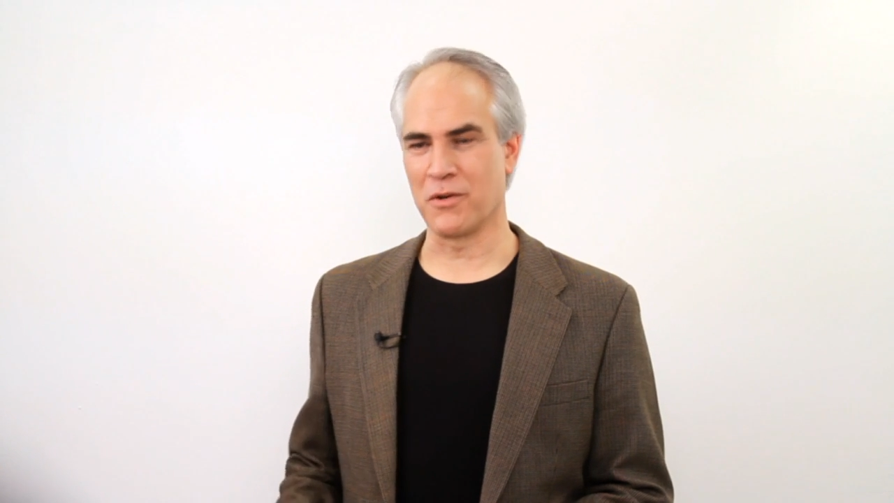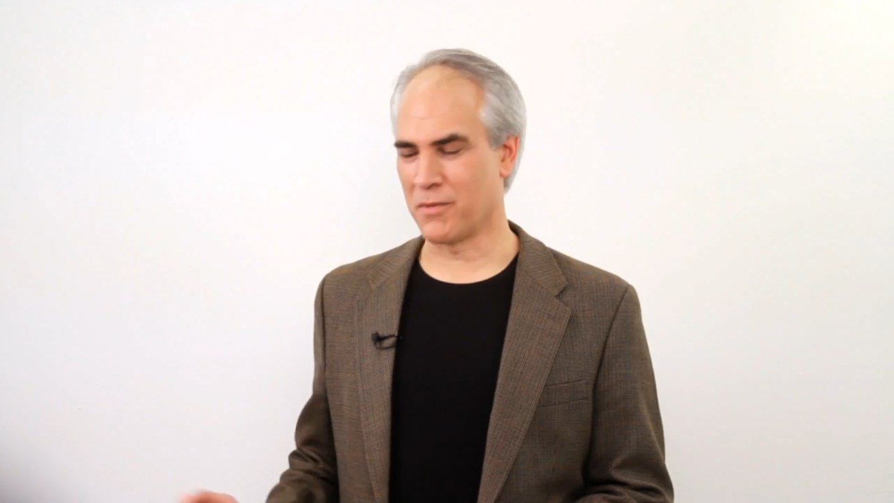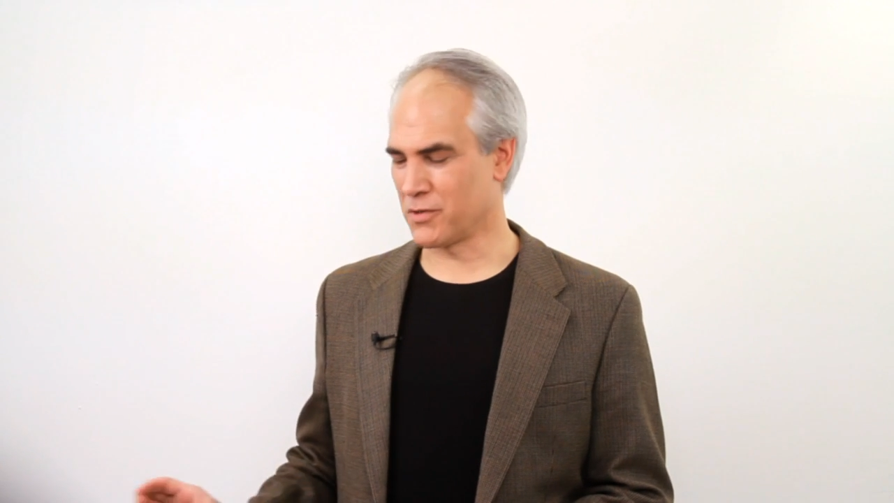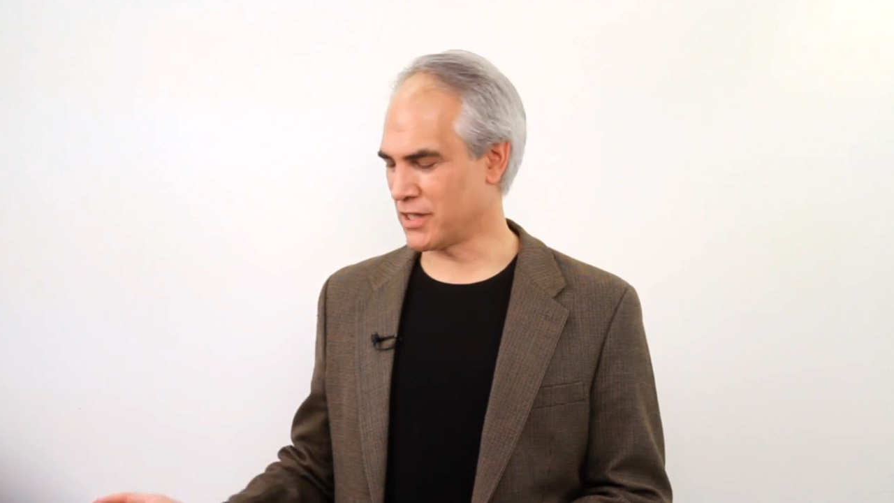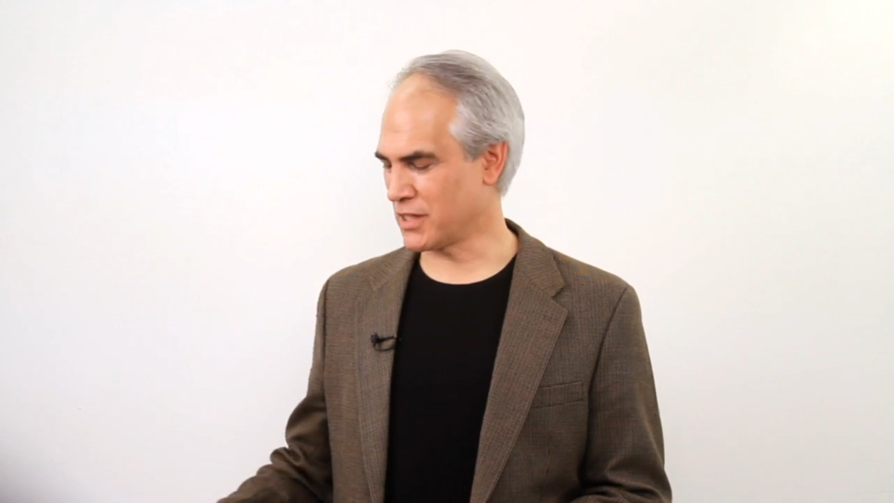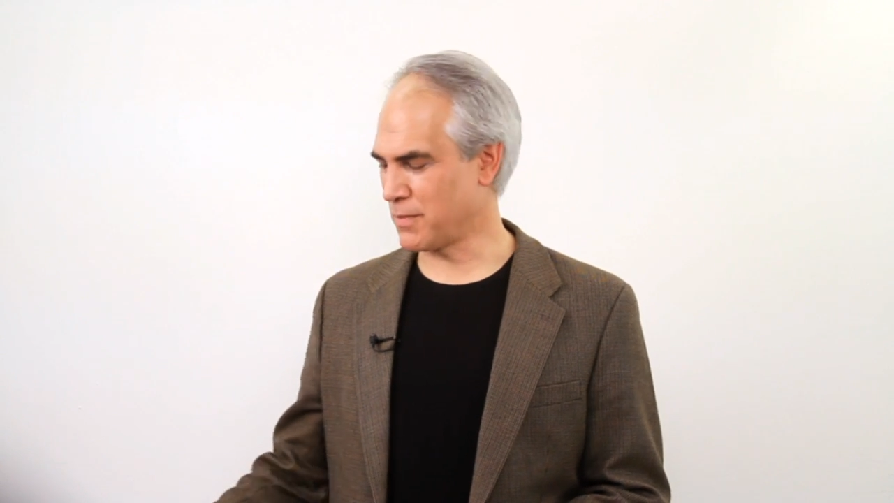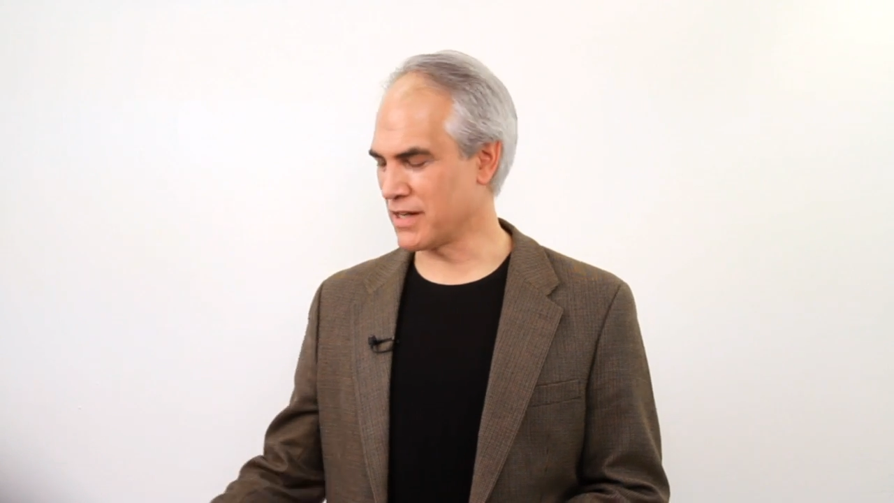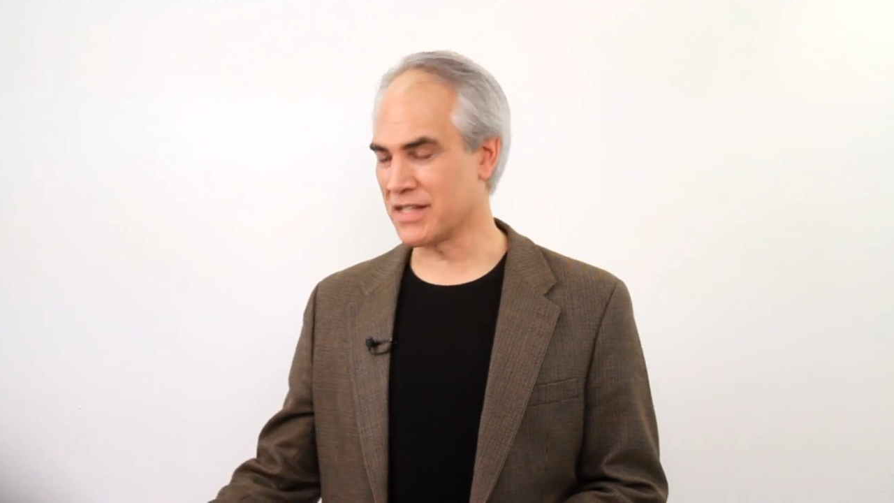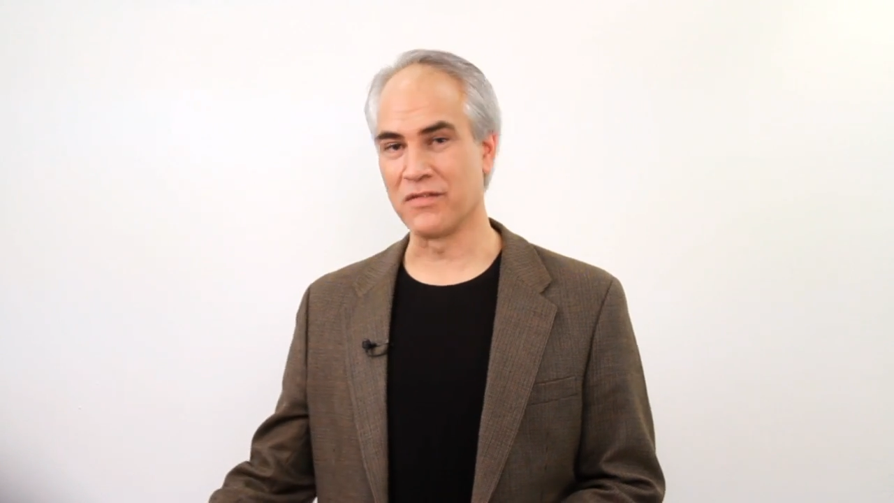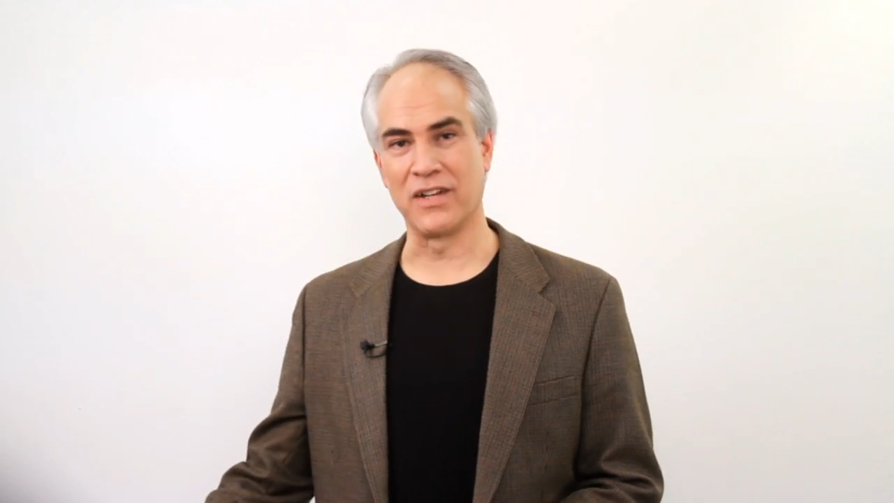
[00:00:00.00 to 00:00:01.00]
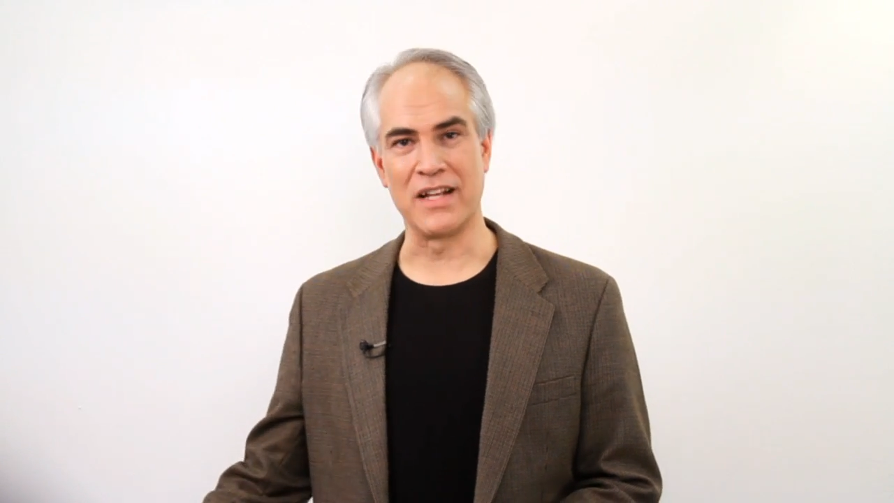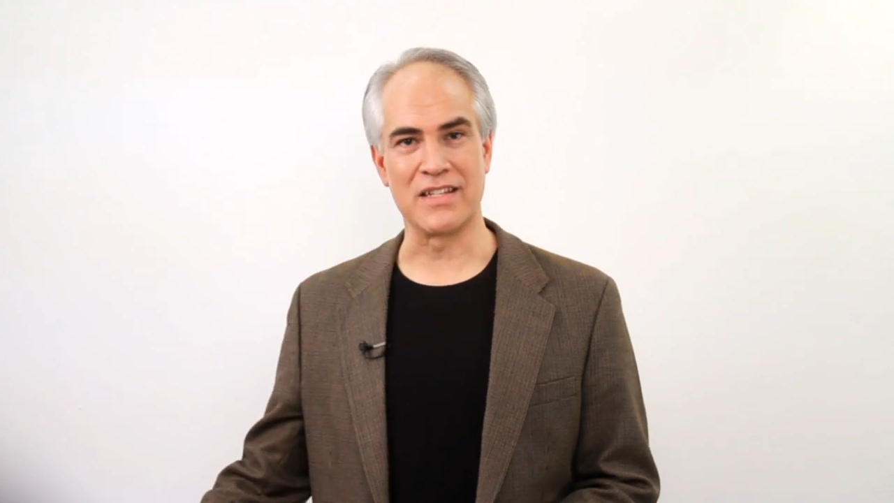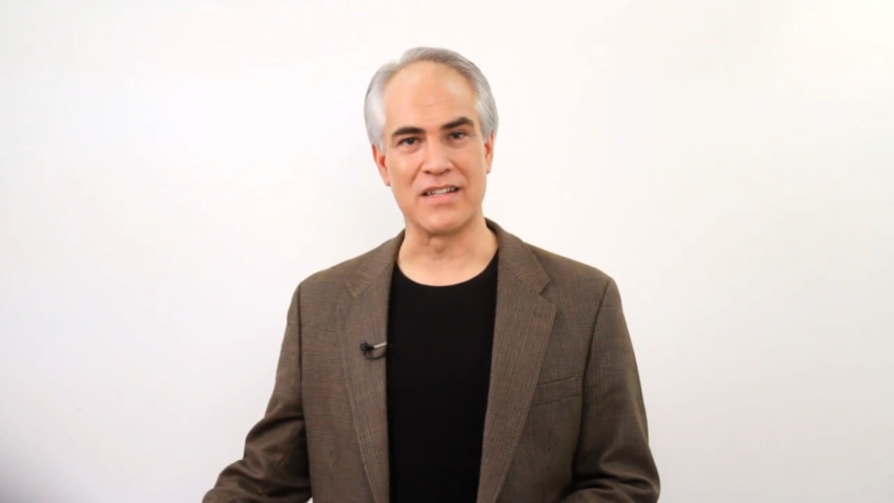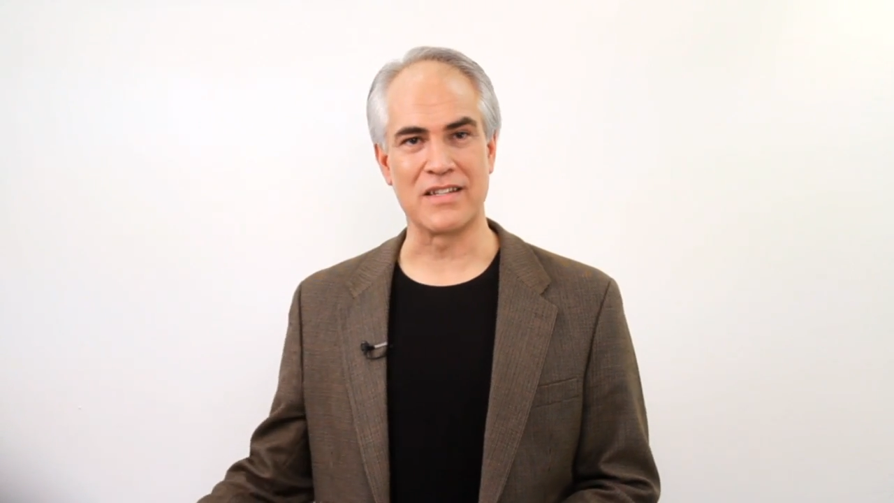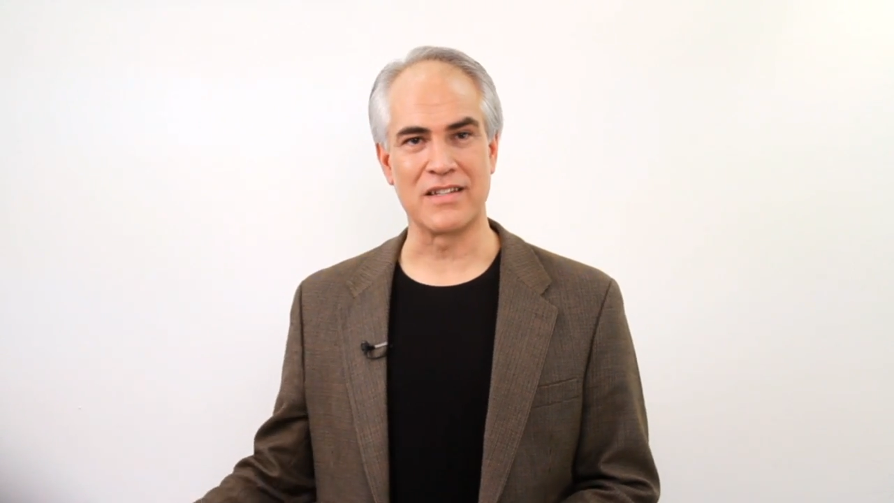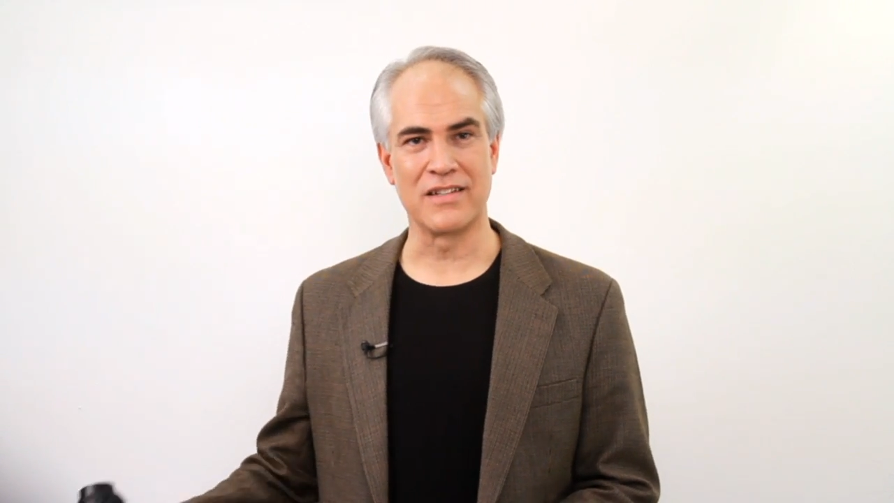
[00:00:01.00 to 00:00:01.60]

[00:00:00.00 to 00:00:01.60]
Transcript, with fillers: your most expensive lenses